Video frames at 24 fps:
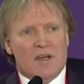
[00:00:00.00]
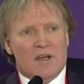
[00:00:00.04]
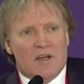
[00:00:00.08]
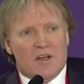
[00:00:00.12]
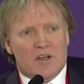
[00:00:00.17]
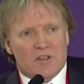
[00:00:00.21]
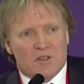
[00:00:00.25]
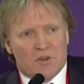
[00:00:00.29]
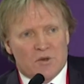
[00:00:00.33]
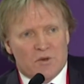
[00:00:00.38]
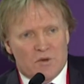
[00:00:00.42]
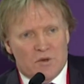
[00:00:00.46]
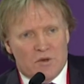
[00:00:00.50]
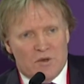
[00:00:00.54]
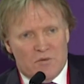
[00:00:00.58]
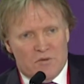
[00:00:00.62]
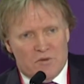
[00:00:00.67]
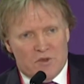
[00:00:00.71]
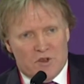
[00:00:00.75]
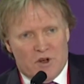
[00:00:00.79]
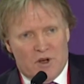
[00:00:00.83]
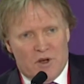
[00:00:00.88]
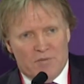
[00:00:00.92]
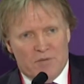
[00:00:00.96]
So
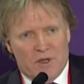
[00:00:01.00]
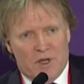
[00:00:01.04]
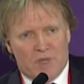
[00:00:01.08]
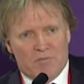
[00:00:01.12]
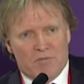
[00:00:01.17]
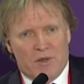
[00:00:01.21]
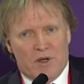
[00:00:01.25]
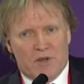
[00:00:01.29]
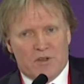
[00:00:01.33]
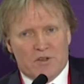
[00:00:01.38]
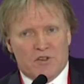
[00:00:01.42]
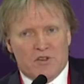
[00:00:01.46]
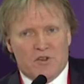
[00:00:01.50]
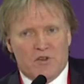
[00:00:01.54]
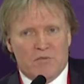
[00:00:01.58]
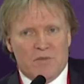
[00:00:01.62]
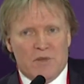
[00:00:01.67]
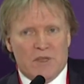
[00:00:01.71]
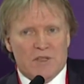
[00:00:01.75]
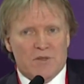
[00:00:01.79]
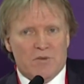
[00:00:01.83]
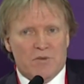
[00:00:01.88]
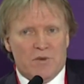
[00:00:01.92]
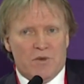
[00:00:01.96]
drop 0.2
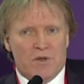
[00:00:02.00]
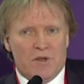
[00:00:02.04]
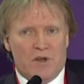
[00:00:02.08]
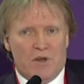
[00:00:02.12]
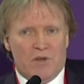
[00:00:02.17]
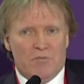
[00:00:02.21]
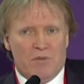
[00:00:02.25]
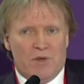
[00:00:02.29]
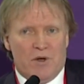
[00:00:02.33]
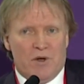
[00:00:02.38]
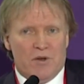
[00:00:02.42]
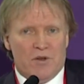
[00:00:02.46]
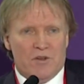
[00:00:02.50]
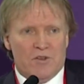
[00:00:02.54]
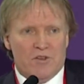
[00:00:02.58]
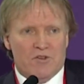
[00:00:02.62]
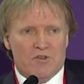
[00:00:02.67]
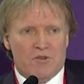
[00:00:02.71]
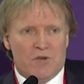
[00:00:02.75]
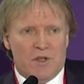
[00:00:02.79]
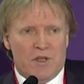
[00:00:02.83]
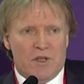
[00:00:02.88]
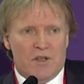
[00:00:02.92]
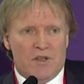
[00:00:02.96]
mix with
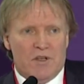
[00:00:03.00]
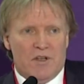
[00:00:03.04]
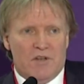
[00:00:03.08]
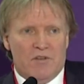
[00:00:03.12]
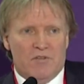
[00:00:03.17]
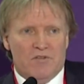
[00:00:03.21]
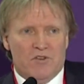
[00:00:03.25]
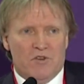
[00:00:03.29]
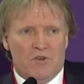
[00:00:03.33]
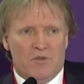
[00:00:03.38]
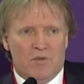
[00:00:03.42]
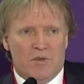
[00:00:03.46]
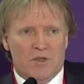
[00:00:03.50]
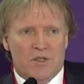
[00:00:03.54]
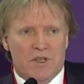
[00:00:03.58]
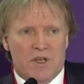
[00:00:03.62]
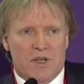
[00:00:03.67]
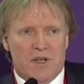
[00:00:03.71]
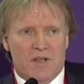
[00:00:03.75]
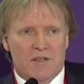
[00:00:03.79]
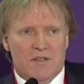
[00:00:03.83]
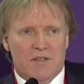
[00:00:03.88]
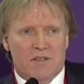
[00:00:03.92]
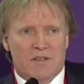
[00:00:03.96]
0.3 of
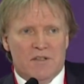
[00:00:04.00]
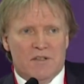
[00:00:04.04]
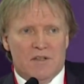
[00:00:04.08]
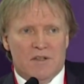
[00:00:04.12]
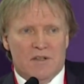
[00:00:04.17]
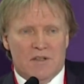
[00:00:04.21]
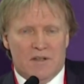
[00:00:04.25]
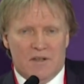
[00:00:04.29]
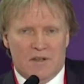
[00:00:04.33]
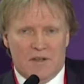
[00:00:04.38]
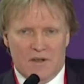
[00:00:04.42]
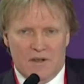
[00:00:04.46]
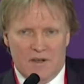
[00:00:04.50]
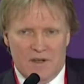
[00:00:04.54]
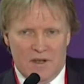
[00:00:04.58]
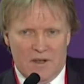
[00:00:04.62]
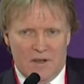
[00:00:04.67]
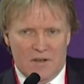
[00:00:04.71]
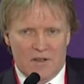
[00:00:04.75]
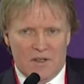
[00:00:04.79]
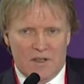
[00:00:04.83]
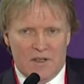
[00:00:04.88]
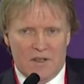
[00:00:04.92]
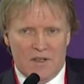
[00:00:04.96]
2%
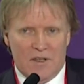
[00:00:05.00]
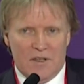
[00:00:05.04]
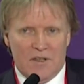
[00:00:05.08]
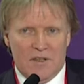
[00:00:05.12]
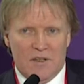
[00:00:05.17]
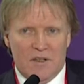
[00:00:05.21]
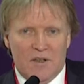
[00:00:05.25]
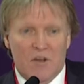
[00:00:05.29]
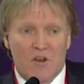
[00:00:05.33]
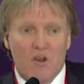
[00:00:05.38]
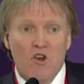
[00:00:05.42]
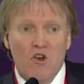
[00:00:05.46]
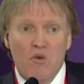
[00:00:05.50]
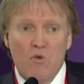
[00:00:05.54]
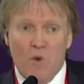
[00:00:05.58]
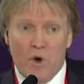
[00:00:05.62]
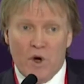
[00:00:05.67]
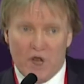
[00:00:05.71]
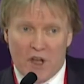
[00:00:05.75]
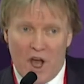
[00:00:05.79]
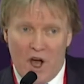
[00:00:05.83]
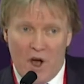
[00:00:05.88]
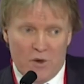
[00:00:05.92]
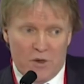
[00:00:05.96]
lignocaine
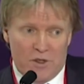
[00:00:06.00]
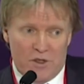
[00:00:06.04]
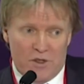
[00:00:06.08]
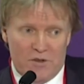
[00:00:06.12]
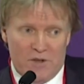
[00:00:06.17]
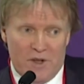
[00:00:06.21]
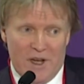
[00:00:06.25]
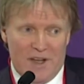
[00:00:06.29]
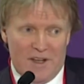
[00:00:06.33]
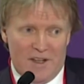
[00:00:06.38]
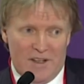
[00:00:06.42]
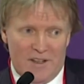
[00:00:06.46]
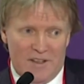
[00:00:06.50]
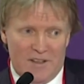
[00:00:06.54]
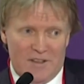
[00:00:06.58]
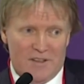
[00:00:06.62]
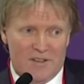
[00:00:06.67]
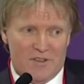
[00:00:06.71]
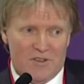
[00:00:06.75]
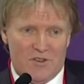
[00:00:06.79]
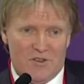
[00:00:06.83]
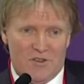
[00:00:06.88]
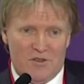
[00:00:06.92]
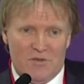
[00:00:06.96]
without adrenaline.
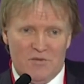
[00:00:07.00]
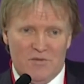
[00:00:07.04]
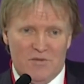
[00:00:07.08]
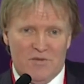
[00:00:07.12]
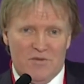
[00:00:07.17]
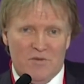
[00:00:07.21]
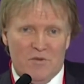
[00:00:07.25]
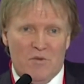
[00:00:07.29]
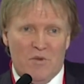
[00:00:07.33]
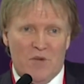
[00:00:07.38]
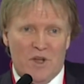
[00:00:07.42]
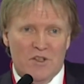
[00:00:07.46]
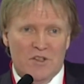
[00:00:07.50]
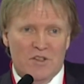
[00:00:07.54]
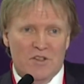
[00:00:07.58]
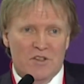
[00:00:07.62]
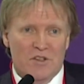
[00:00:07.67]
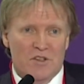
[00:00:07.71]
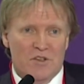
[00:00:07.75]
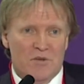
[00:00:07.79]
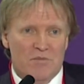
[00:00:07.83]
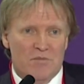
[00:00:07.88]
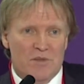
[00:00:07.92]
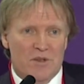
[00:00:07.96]
Don't watch, you
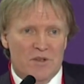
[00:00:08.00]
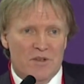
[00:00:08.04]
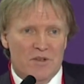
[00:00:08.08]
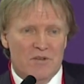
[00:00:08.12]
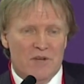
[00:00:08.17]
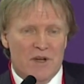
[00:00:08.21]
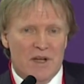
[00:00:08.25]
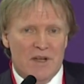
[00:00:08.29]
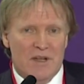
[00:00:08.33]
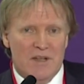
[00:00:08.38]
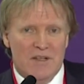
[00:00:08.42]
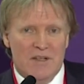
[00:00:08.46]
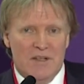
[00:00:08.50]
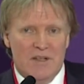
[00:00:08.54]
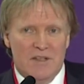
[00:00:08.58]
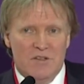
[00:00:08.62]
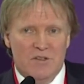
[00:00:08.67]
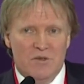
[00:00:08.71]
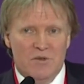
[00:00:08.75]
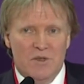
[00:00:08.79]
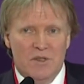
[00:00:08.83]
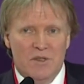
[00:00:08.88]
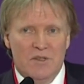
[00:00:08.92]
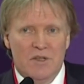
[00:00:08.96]
don't put adrenaline
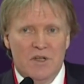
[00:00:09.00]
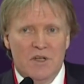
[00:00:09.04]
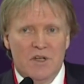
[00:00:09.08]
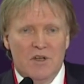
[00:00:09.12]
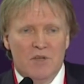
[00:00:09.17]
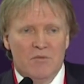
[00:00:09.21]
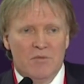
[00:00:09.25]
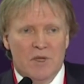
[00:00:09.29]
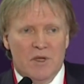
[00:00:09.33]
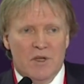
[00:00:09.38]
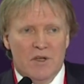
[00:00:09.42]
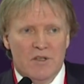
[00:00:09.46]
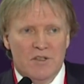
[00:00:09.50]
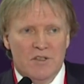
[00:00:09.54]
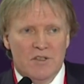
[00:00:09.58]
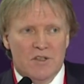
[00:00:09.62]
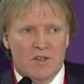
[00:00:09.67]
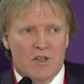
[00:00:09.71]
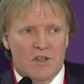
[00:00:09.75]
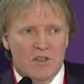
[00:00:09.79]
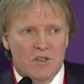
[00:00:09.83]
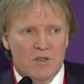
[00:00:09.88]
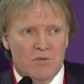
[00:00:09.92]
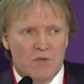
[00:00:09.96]
into it because as a
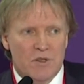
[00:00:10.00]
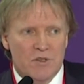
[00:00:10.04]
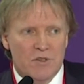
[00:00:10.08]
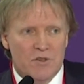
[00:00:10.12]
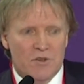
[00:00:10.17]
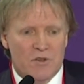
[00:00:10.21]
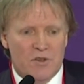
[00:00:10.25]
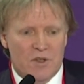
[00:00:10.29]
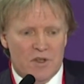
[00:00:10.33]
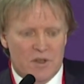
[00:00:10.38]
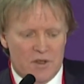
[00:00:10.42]
consequence you're gonna